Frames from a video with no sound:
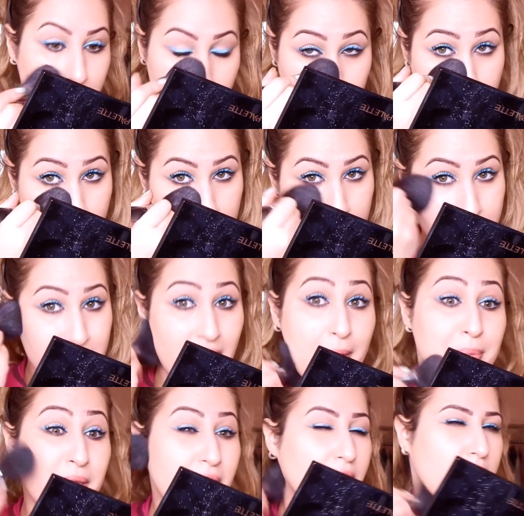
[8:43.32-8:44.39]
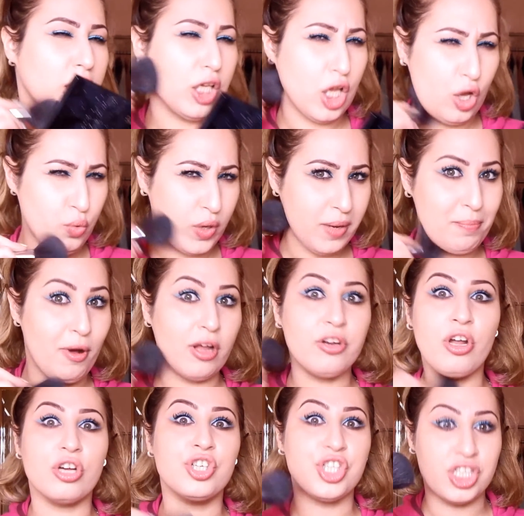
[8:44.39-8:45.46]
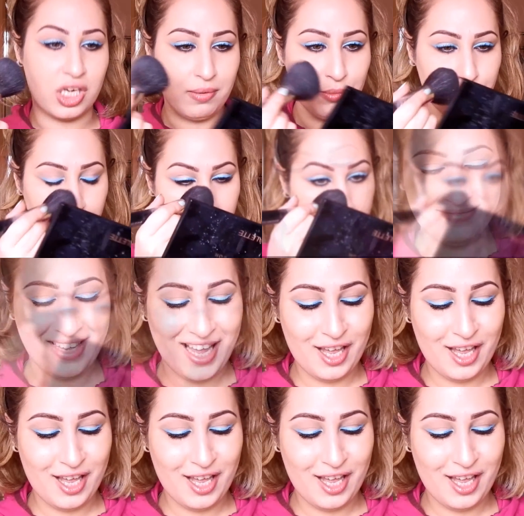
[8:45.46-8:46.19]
and a bit glowy but not shimmery.